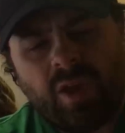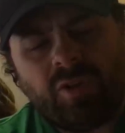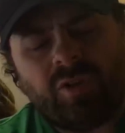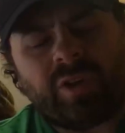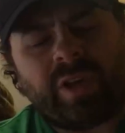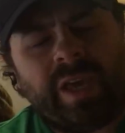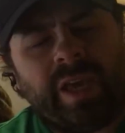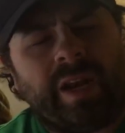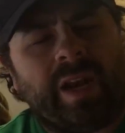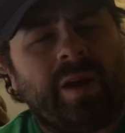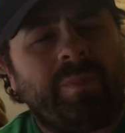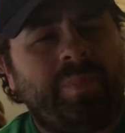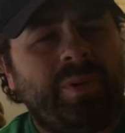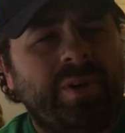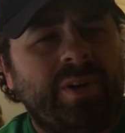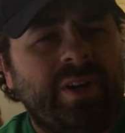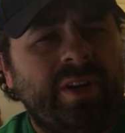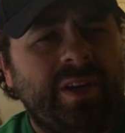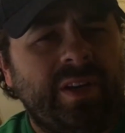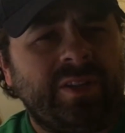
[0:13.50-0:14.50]
You cannot
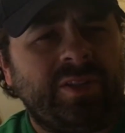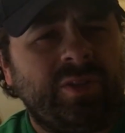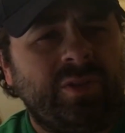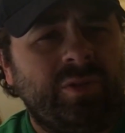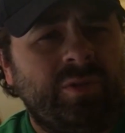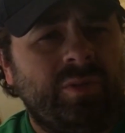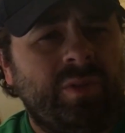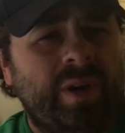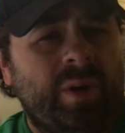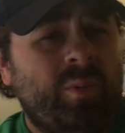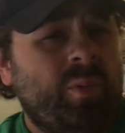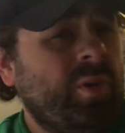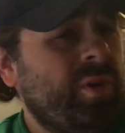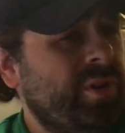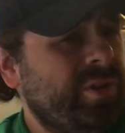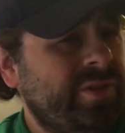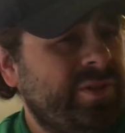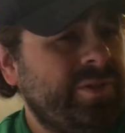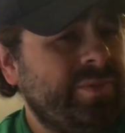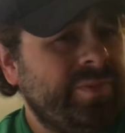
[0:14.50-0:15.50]
put it into uh,
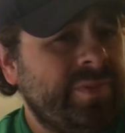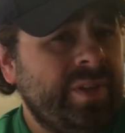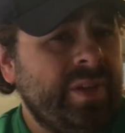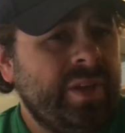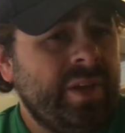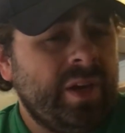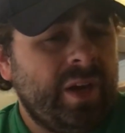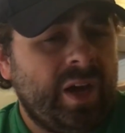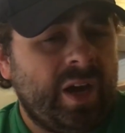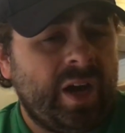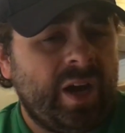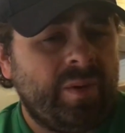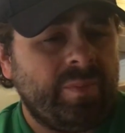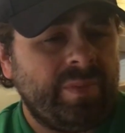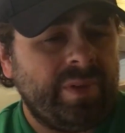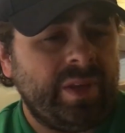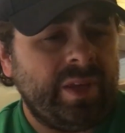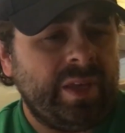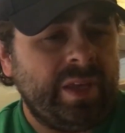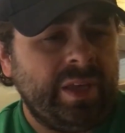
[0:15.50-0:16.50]
words.
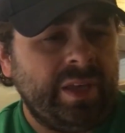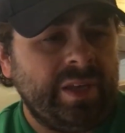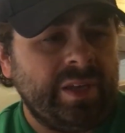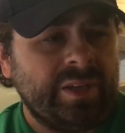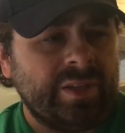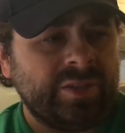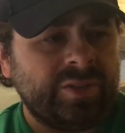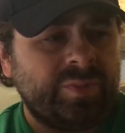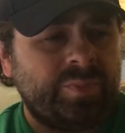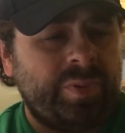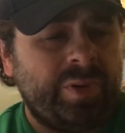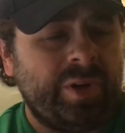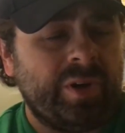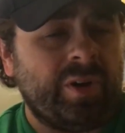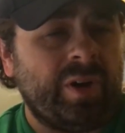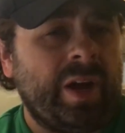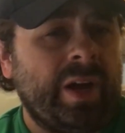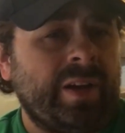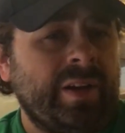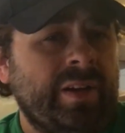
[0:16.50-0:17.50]
Um, he is
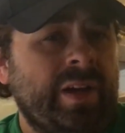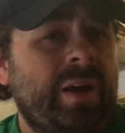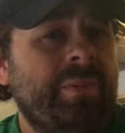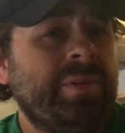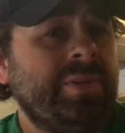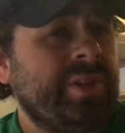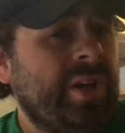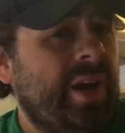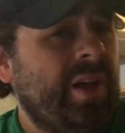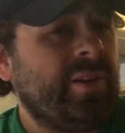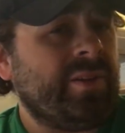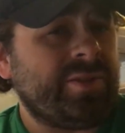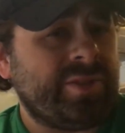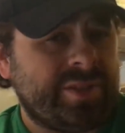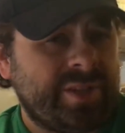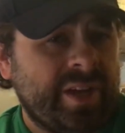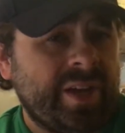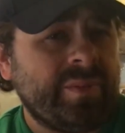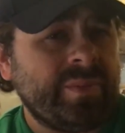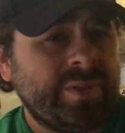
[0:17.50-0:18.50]
pure economic dollars at
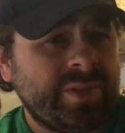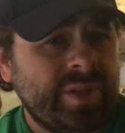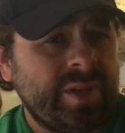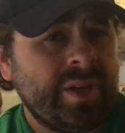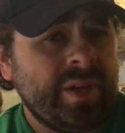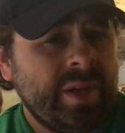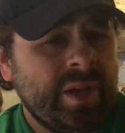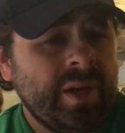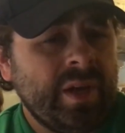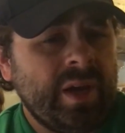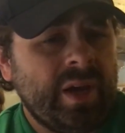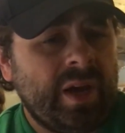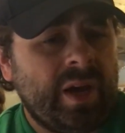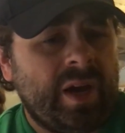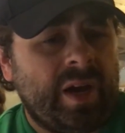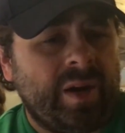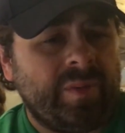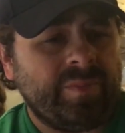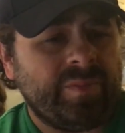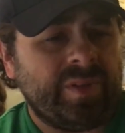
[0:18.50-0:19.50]
times.
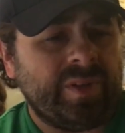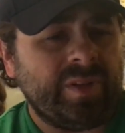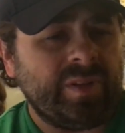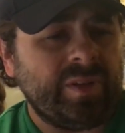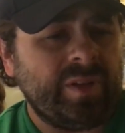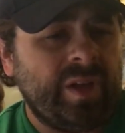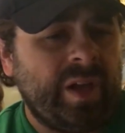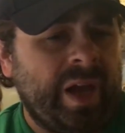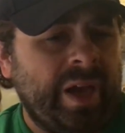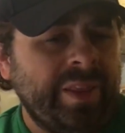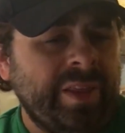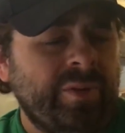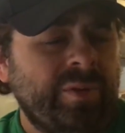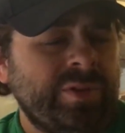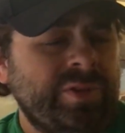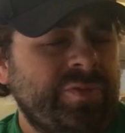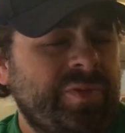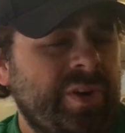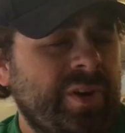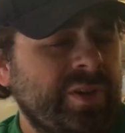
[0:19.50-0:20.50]
Um, I think we
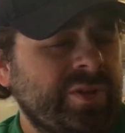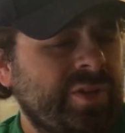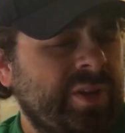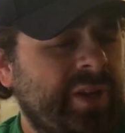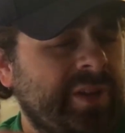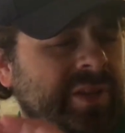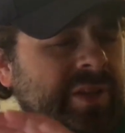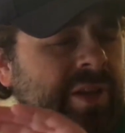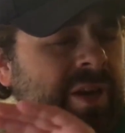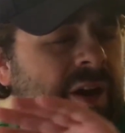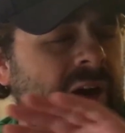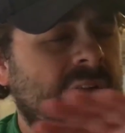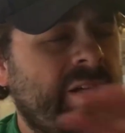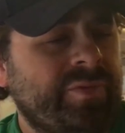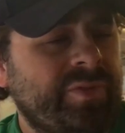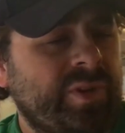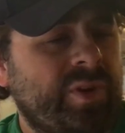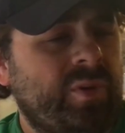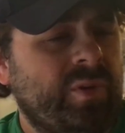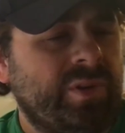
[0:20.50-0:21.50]
should focus on the
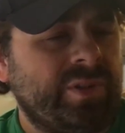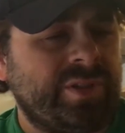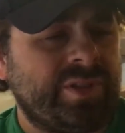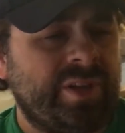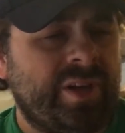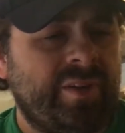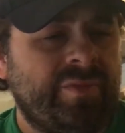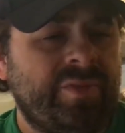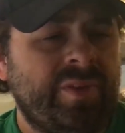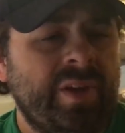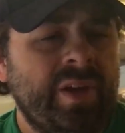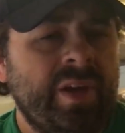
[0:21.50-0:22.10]
off the court stuff.